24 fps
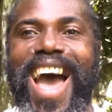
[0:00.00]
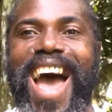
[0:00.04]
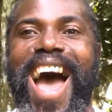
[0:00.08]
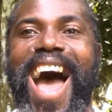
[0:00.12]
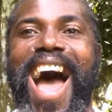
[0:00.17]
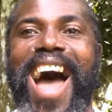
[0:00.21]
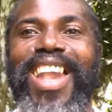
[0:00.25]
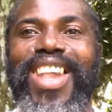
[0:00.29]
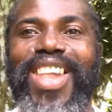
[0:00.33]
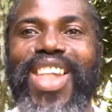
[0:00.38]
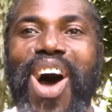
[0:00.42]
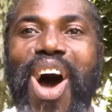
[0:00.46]

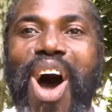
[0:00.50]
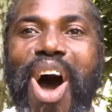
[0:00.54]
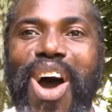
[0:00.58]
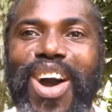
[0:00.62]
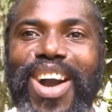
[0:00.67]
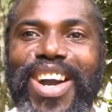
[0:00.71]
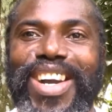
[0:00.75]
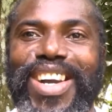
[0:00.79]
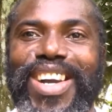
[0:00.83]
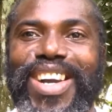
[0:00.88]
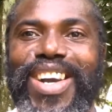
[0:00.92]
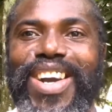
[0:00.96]

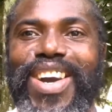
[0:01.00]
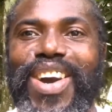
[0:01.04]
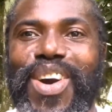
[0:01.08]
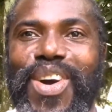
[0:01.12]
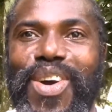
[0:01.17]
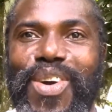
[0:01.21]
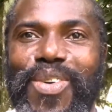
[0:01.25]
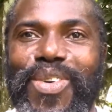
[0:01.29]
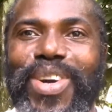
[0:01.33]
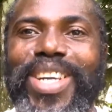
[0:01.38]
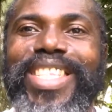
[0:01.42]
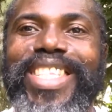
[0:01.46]
along
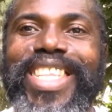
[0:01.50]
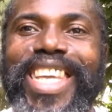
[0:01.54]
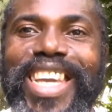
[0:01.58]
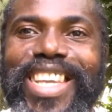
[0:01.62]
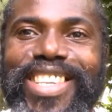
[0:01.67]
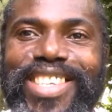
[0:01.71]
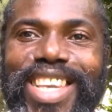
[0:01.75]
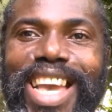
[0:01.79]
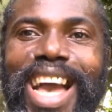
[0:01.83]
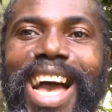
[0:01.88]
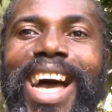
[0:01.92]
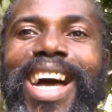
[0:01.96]
with
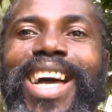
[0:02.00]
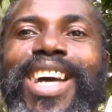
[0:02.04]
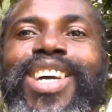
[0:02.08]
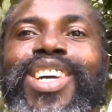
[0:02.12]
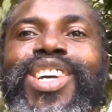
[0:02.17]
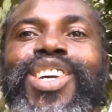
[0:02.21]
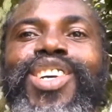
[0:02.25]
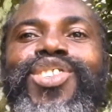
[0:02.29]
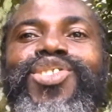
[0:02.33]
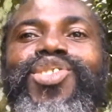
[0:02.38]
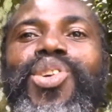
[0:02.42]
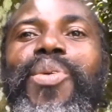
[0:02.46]
nature.
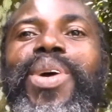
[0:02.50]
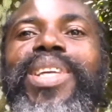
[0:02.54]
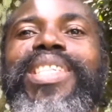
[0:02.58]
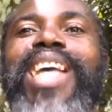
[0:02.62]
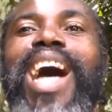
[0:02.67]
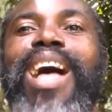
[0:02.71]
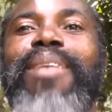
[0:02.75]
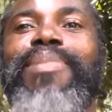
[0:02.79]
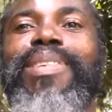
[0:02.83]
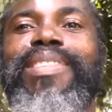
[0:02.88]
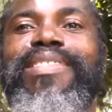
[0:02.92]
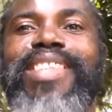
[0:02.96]
So with
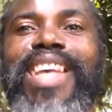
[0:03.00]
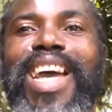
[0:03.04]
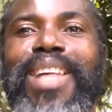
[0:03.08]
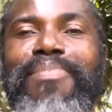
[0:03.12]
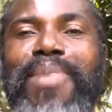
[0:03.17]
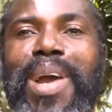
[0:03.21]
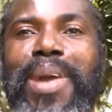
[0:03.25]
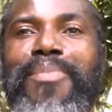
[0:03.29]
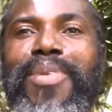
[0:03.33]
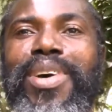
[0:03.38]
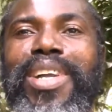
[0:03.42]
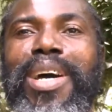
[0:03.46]
that being said,
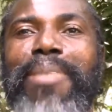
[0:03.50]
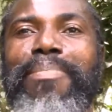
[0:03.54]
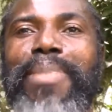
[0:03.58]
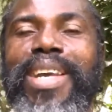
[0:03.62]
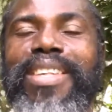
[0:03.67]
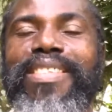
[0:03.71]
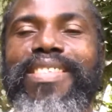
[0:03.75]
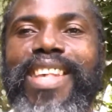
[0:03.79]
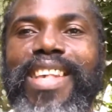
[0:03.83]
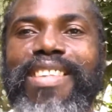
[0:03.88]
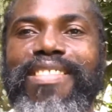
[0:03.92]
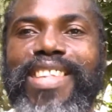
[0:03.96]
my brother my
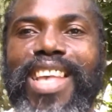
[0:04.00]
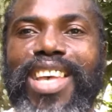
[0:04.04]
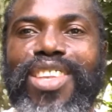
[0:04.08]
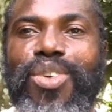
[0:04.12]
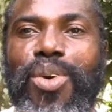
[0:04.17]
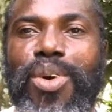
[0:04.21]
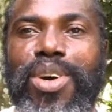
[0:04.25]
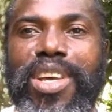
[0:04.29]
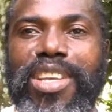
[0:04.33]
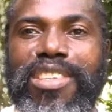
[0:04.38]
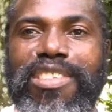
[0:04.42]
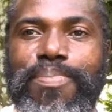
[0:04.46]
sister, I
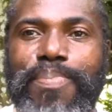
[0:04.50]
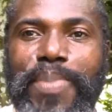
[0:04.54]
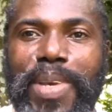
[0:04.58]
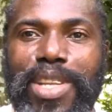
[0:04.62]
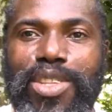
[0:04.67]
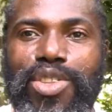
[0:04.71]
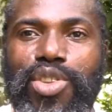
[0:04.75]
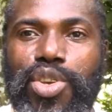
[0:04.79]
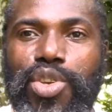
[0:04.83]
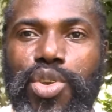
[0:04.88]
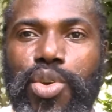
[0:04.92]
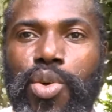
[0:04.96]
want to
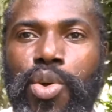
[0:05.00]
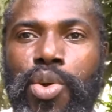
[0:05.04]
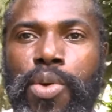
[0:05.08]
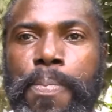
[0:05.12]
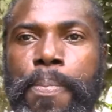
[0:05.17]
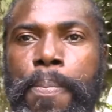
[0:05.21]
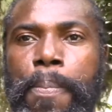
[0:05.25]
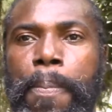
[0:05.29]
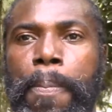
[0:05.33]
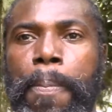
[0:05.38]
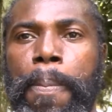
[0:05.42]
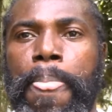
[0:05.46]
speak to you
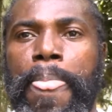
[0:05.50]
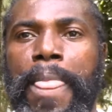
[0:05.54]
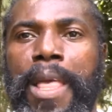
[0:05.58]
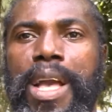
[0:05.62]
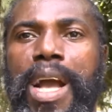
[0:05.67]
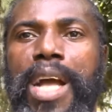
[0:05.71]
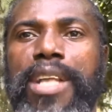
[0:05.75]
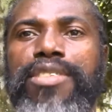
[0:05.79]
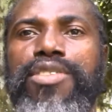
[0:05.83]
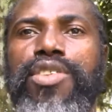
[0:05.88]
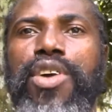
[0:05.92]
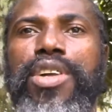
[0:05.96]

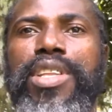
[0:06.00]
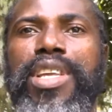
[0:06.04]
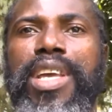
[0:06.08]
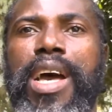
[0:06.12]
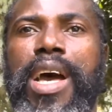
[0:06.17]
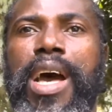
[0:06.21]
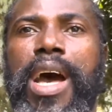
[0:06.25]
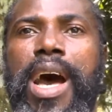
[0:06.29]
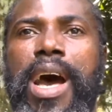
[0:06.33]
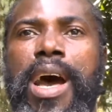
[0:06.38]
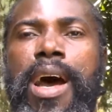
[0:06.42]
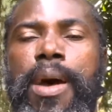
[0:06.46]
concerning
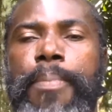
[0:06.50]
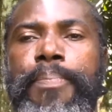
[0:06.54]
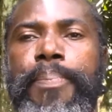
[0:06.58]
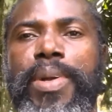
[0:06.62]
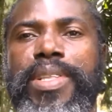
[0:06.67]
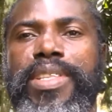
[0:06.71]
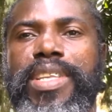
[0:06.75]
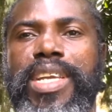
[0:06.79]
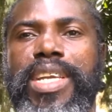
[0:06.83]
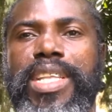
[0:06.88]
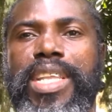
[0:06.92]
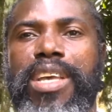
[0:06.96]
a
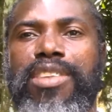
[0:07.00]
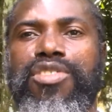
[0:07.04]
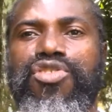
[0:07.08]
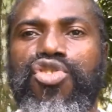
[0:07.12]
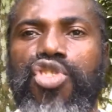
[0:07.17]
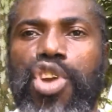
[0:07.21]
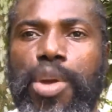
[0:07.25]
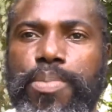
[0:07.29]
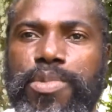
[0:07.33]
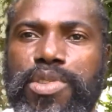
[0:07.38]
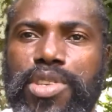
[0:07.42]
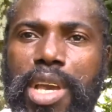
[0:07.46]
particular
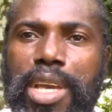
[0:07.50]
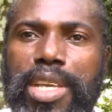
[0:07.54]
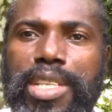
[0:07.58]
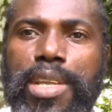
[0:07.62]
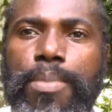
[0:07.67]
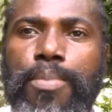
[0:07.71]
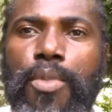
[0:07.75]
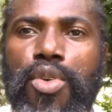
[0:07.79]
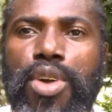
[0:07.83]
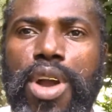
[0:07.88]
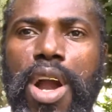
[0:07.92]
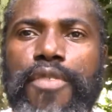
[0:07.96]
scripture in the
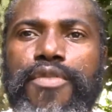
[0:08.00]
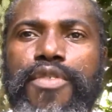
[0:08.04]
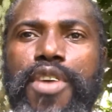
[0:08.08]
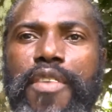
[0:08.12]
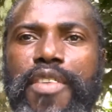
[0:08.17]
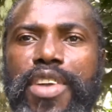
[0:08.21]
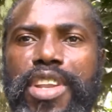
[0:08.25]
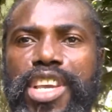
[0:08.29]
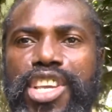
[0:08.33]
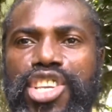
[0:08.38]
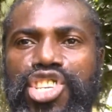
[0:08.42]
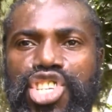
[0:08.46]
book of
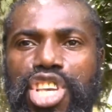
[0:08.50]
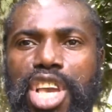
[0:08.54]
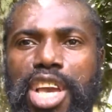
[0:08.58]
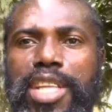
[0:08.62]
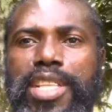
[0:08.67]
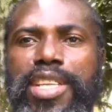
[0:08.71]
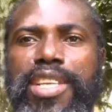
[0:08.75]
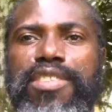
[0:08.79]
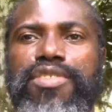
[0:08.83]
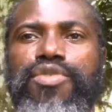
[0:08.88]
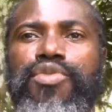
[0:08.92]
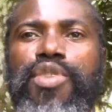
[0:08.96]
Revelation. It's